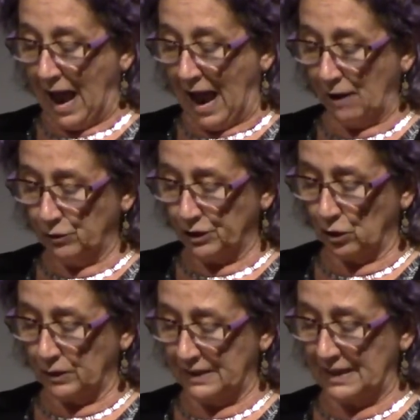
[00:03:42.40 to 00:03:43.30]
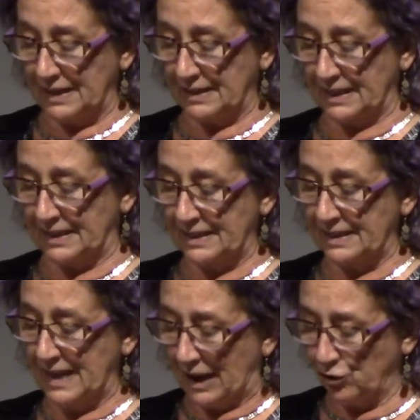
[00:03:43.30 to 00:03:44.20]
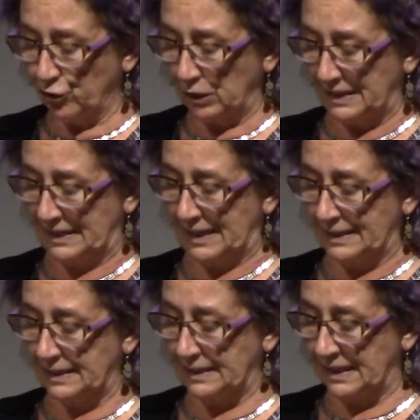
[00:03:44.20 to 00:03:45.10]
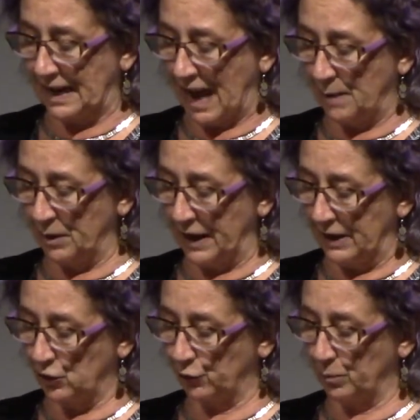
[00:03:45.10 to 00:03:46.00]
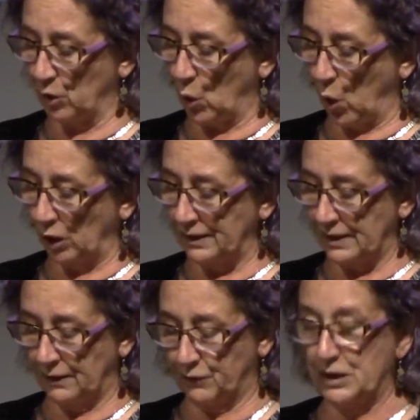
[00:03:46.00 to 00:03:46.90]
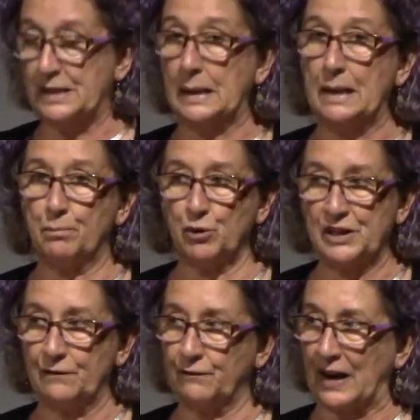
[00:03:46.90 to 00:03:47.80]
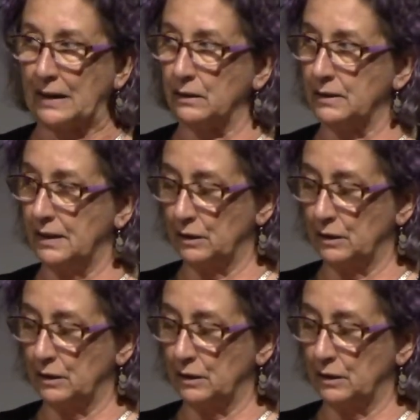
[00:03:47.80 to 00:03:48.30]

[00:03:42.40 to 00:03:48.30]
Aristotle says this natural ascendancy emanates from the quality of the deliberative faculty,